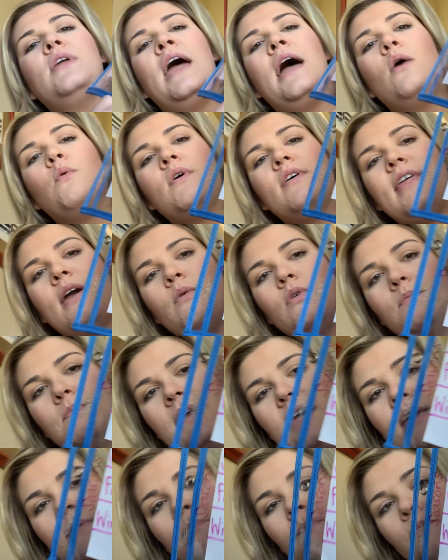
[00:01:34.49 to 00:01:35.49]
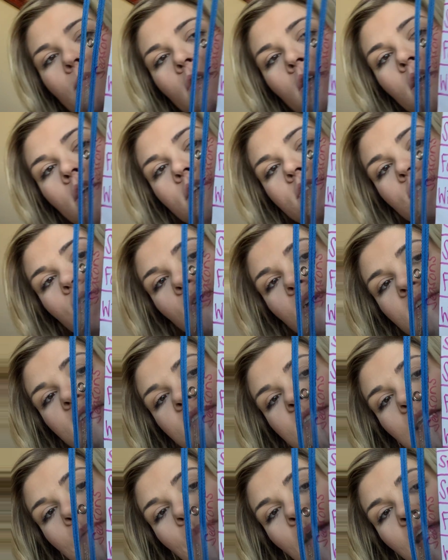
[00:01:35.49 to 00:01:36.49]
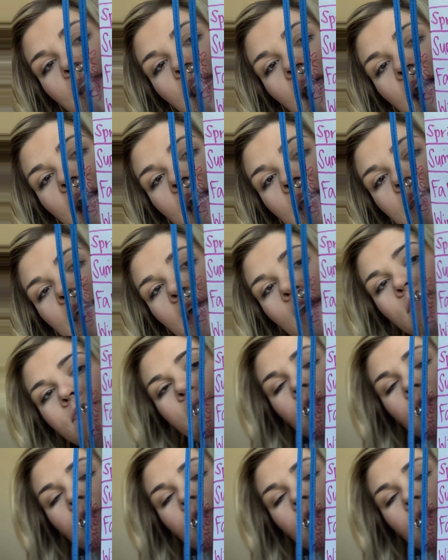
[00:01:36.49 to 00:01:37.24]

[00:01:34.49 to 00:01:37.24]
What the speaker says: at where they would be. So you can see my line kind of